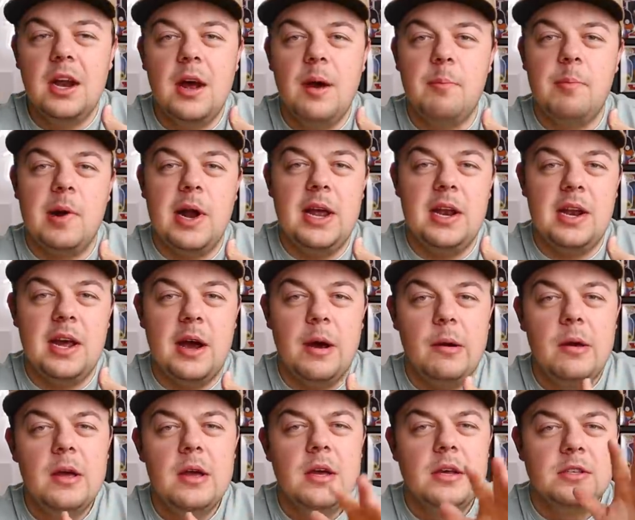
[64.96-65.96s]
it up right
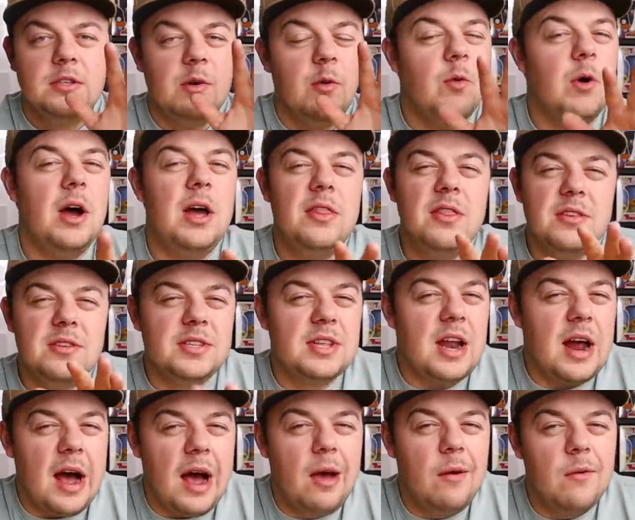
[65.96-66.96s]
now. So ones
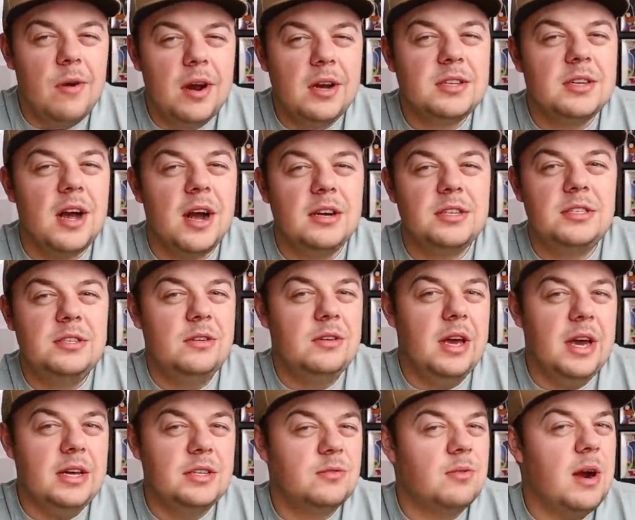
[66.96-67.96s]
that I want to talk to you
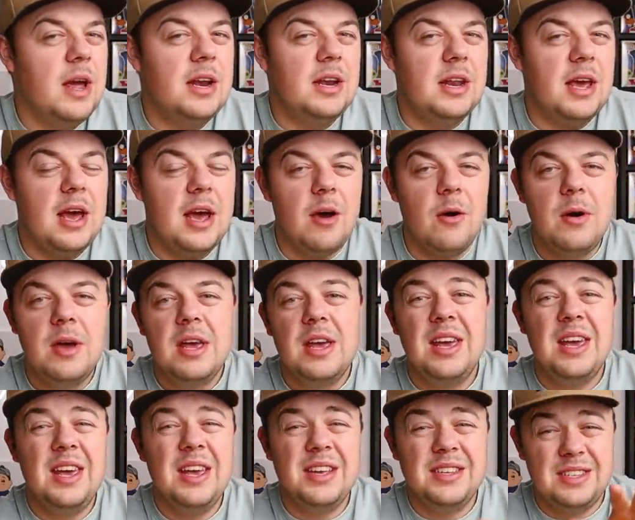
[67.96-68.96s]
guys right now
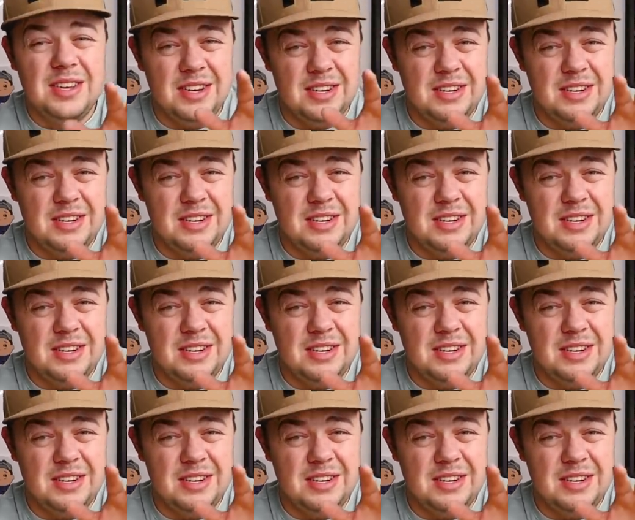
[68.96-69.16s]
is